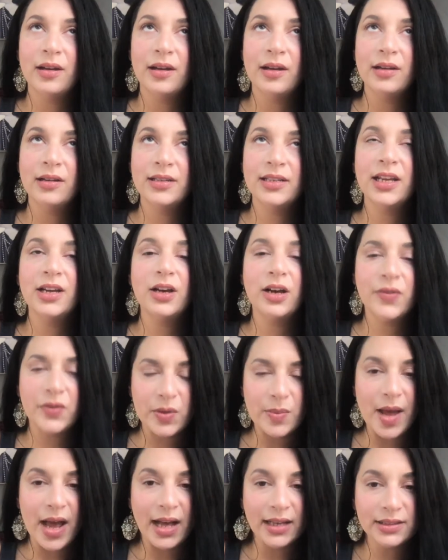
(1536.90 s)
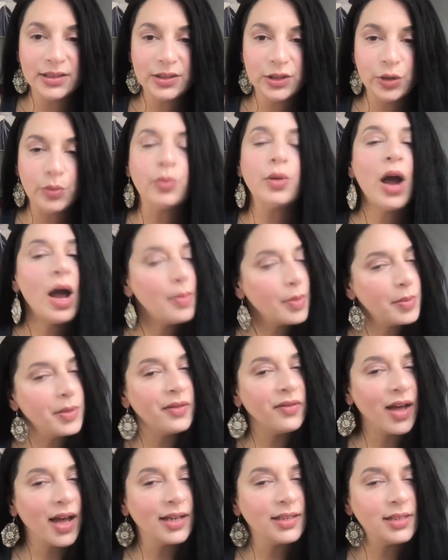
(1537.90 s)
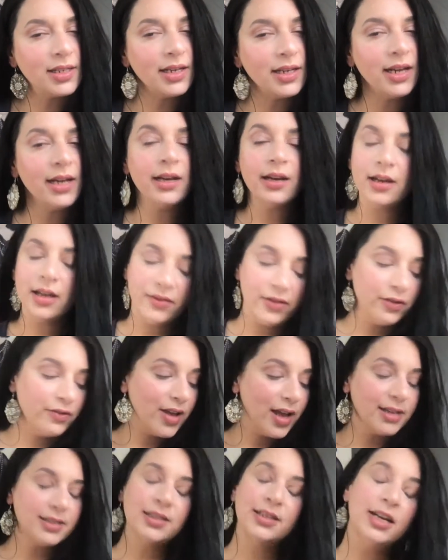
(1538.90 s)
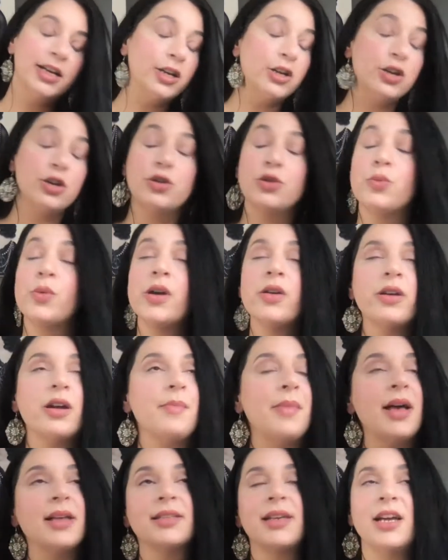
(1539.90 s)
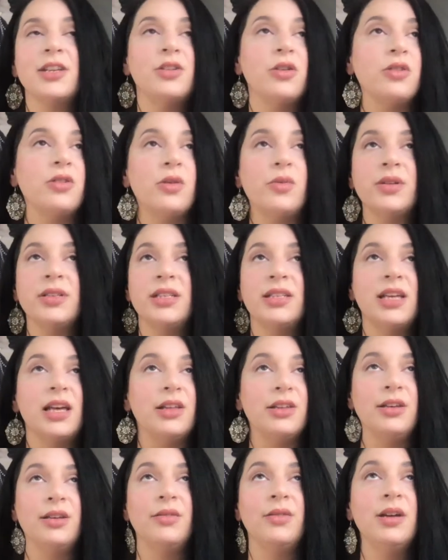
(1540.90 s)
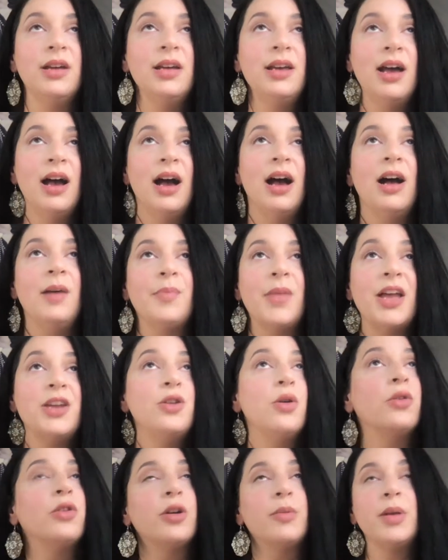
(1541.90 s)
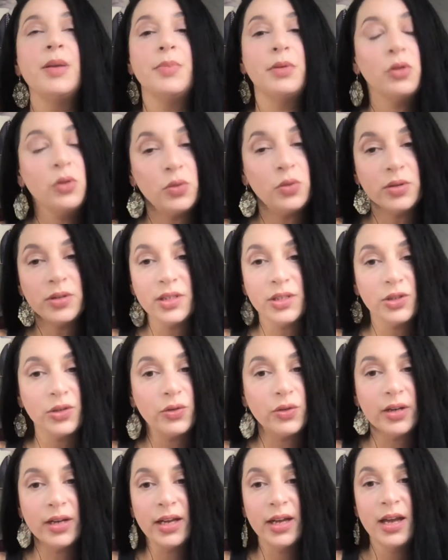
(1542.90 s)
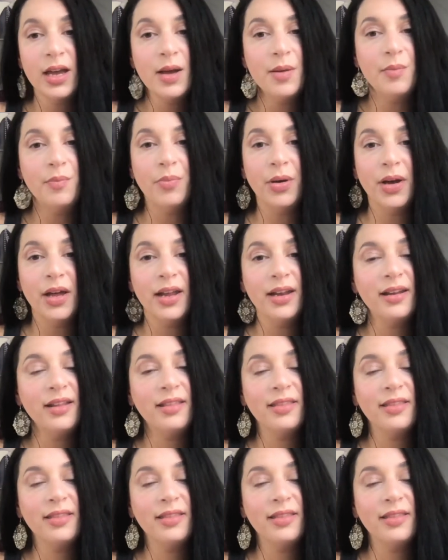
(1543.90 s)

Take off your mask. You're probably vaccinated. If you're vaccinated and you're wearing a mask, I don't know what to tell you. I know there are people who will disagree, but